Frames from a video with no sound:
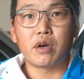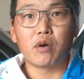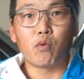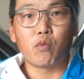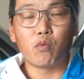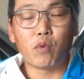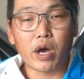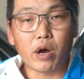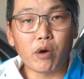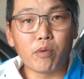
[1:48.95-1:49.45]

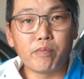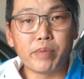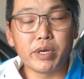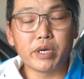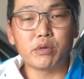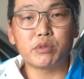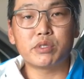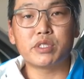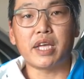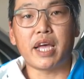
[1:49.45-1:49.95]
well
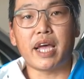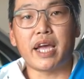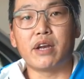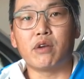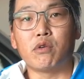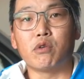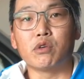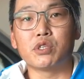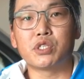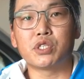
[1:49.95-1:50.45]
built and
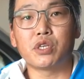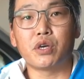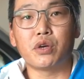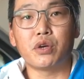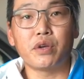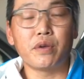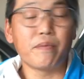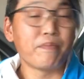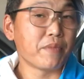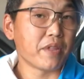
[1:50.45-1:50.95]
also